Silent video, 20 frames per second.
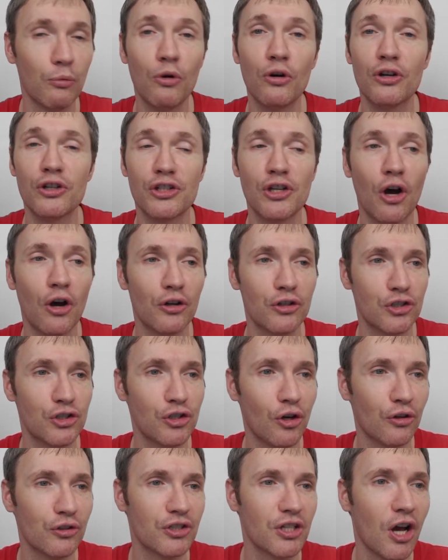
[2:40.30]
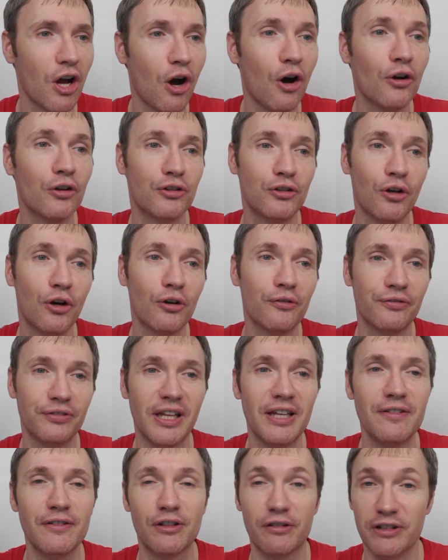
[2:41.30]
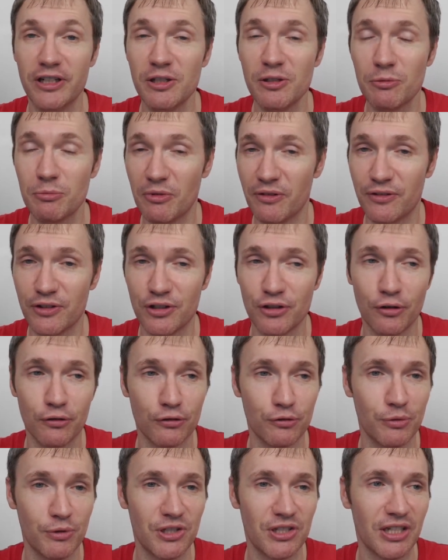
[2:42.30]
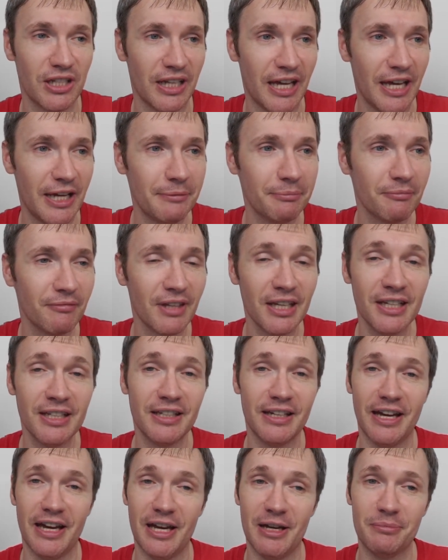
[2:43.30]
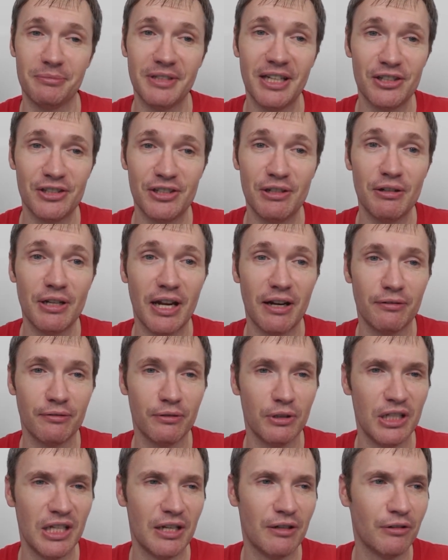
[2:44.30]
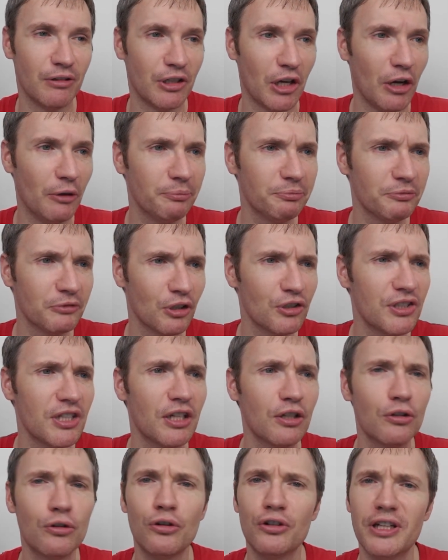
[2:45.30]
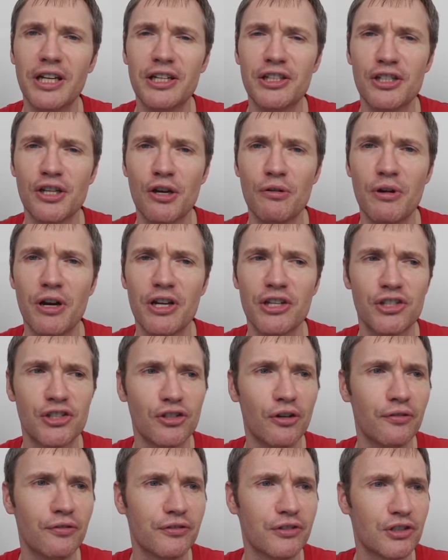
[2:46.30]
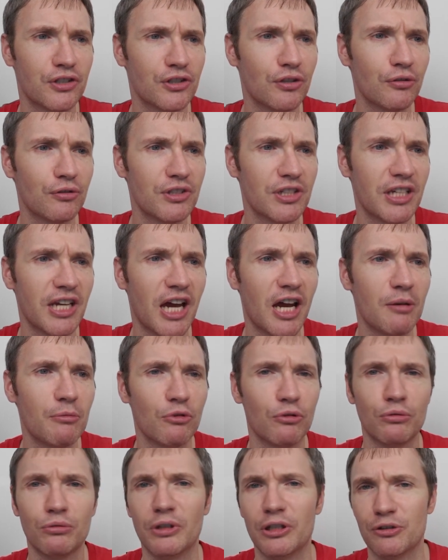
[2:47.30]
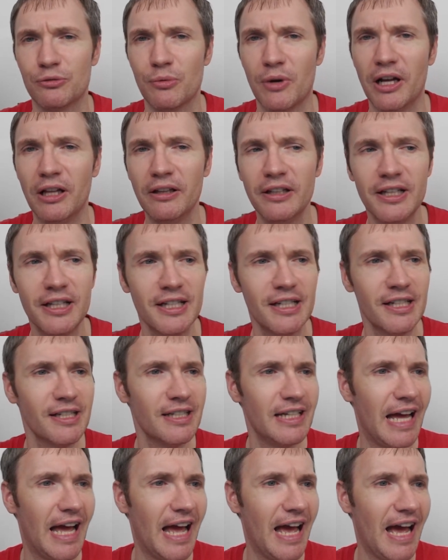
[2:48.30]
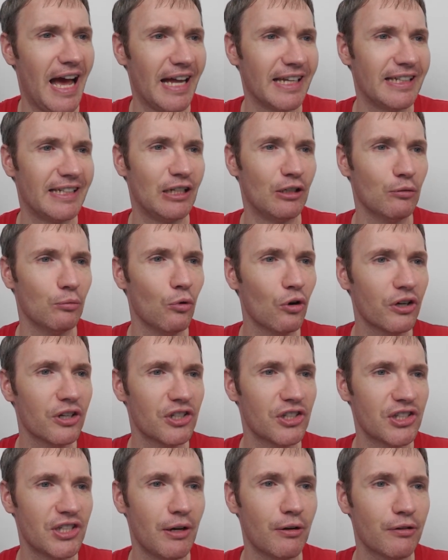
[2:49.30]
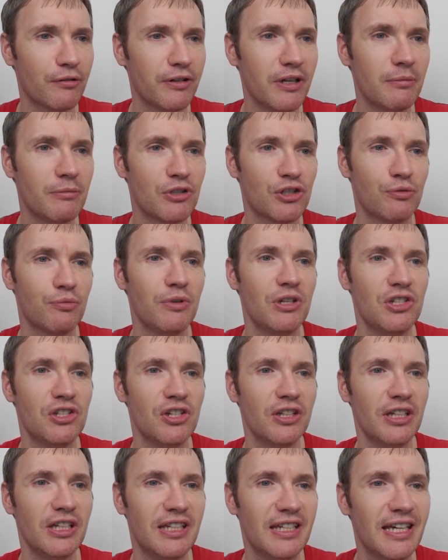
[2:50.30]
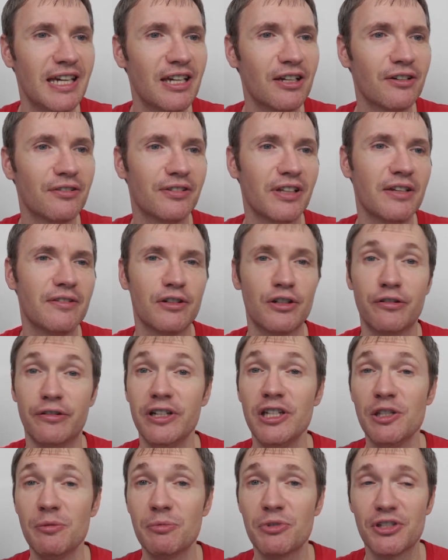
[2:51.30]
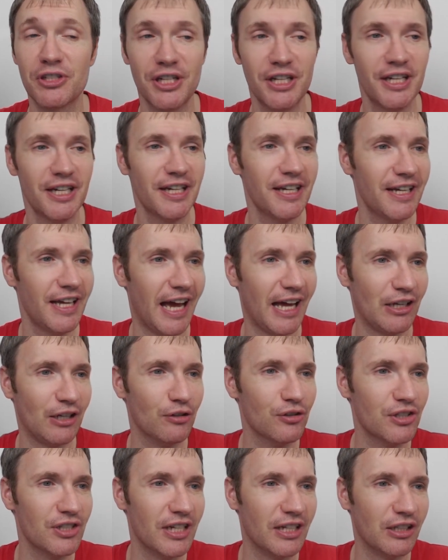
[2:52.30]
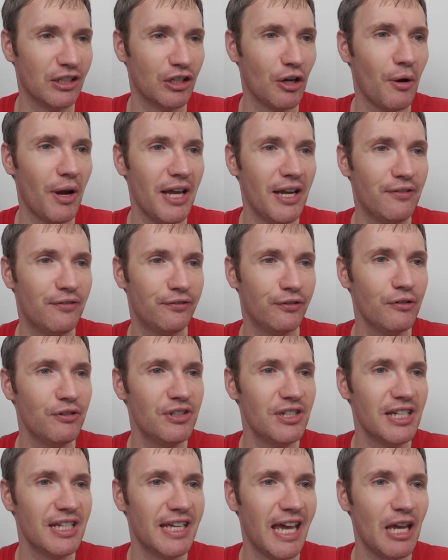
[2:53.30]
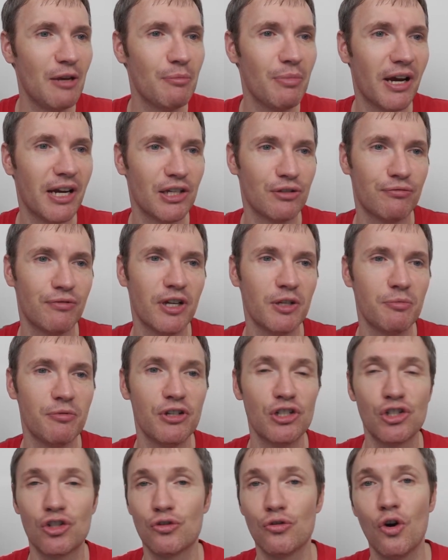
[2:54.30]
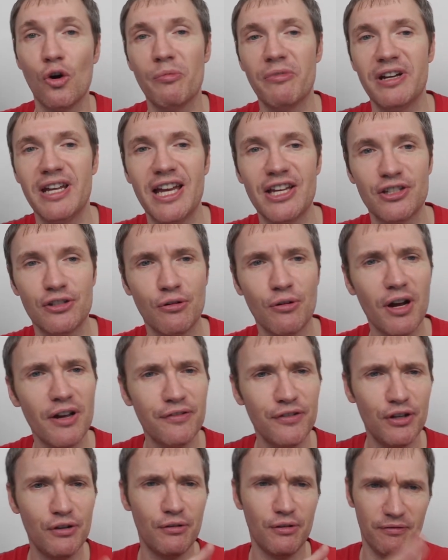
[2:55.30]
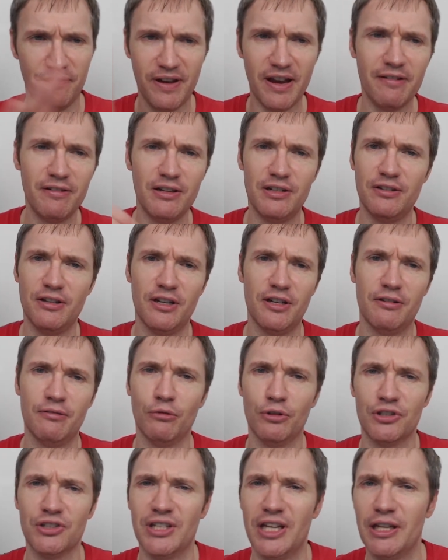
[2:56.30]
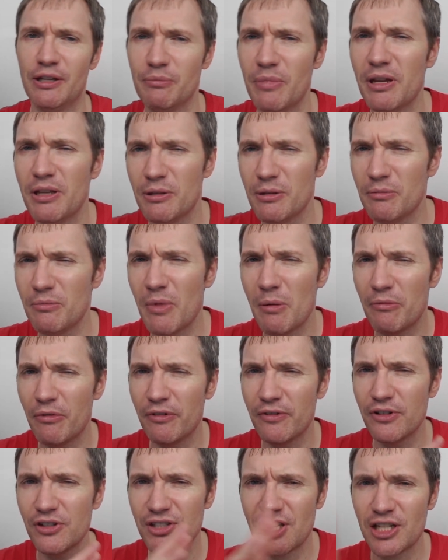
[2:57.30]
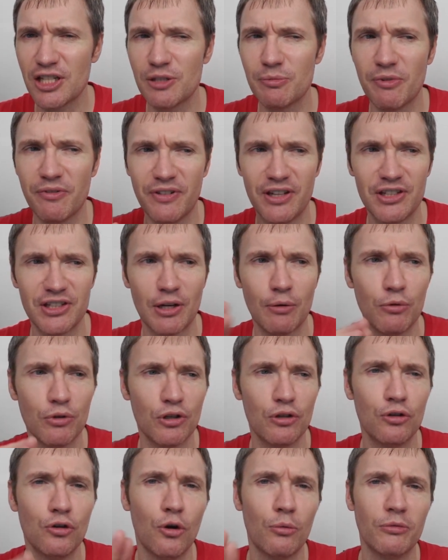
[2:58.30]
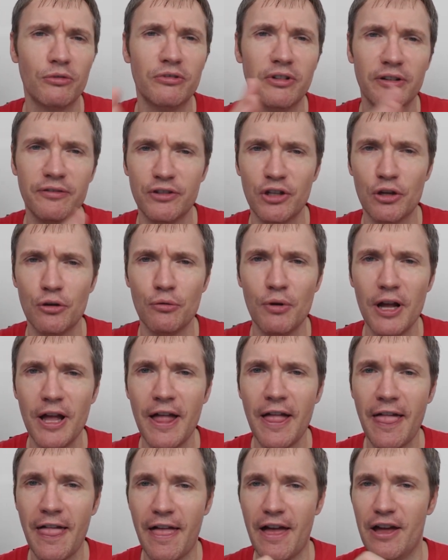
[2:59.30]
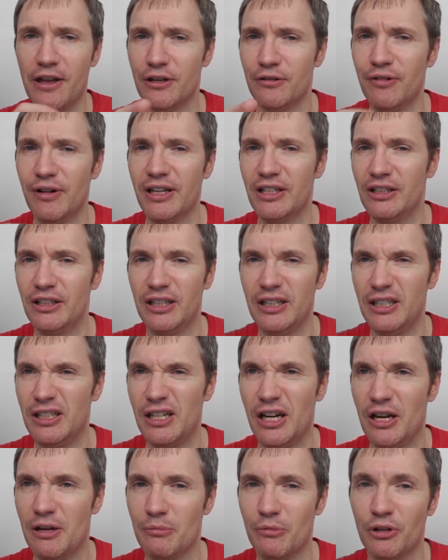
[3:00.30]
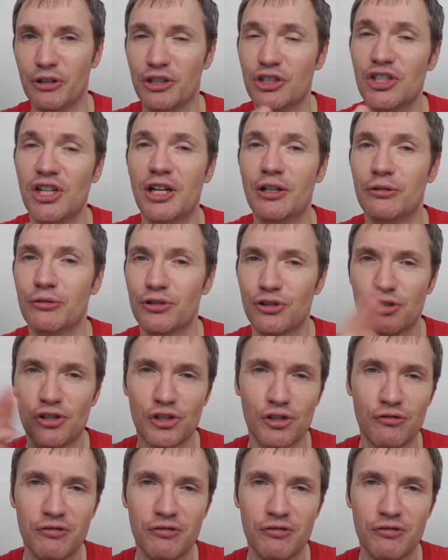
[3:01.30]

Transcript: Walkers Hot Shot Hot Dog Flavour Crisp, bit of a tongue twister there. Yes, I did that a year ago. I also did a Cornetto Soft Salty Caramel as well. And I did the Walkers Sour Cream and Sweet Chili Kicker Flavour Crisps. And I also did the Go Ahead Fruity Cake Bites Raspberry and Strawberry. Yeah, so quite a few varied ones there. The member reviews tend to be things I wouldn't normally review regularly on the channel, such as